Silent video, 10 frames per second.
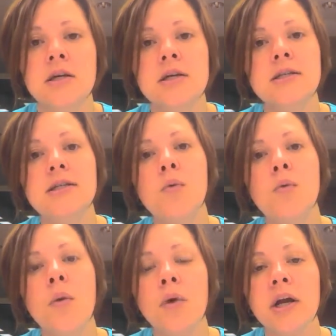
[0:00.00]
So
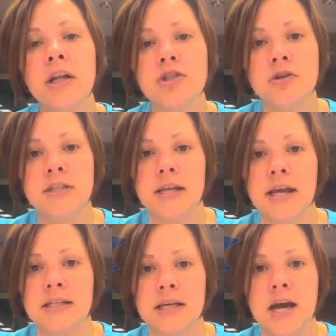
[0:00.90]
what we're going to do today
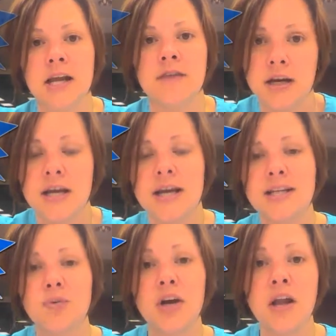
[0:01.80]
is
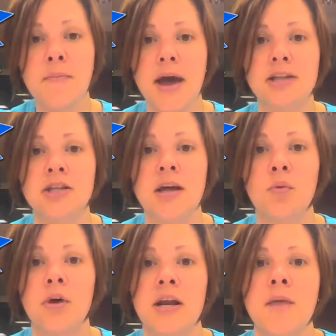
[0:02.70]
we're going to imagine that
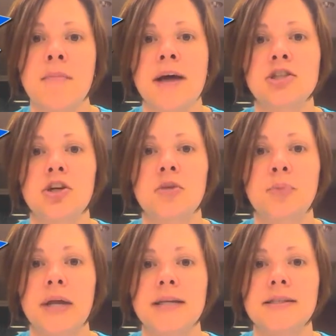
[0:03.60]
we're in a magical
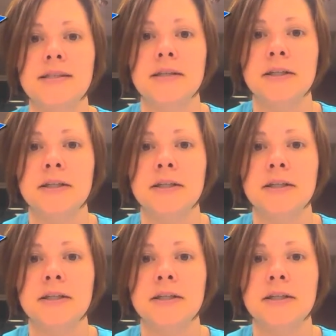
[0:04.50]
place.